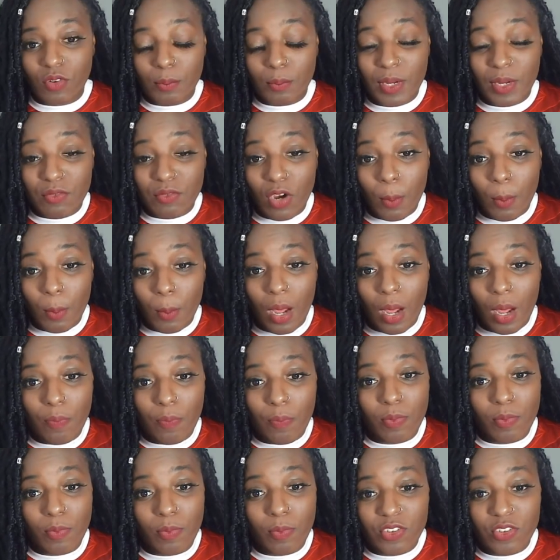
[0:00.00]
Benrahma up
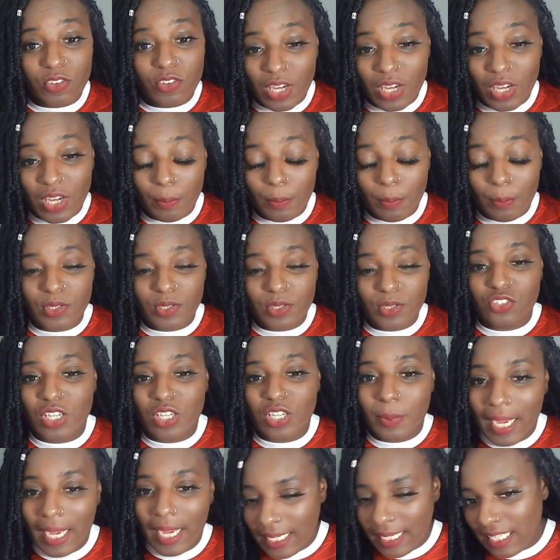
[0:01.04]
from the Championship
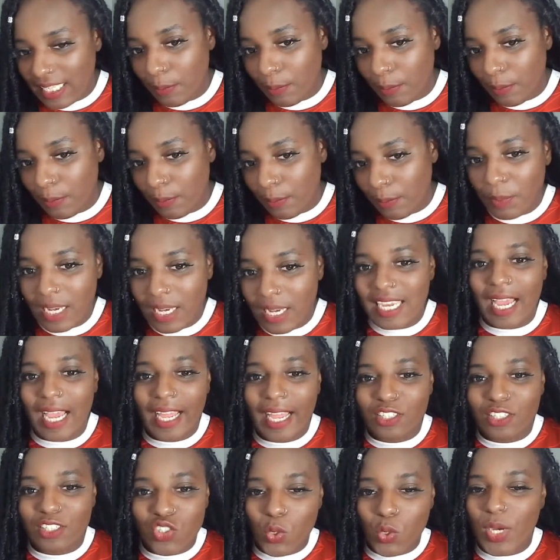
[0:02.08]
into the Premier League and
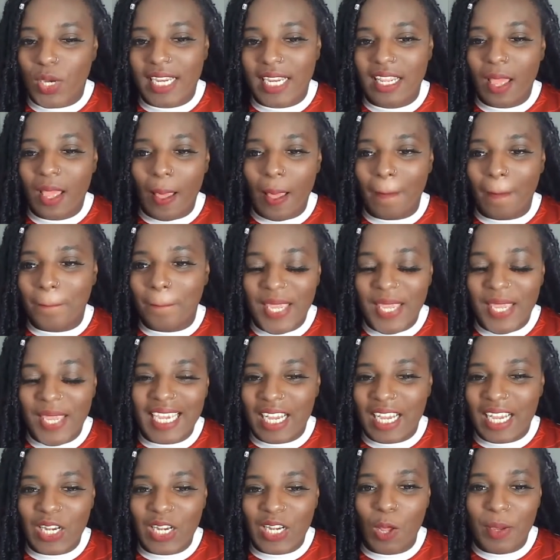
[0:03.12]
join a big
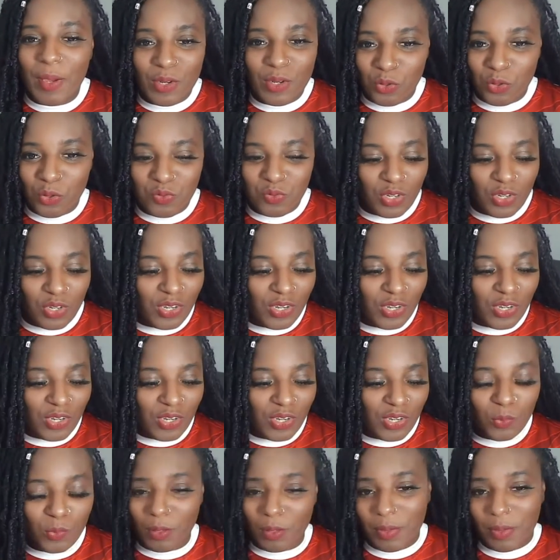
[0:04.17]
club in North
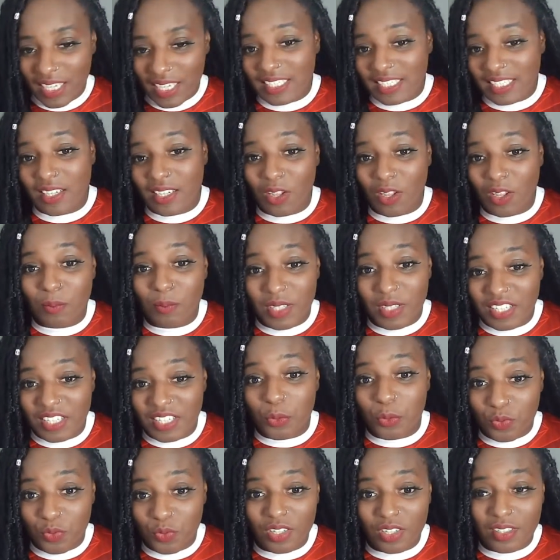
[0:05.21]
London, the biggest club in
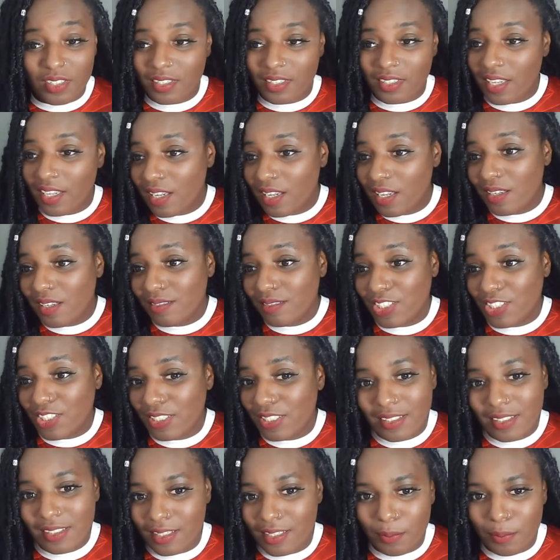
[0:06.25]
North London, it's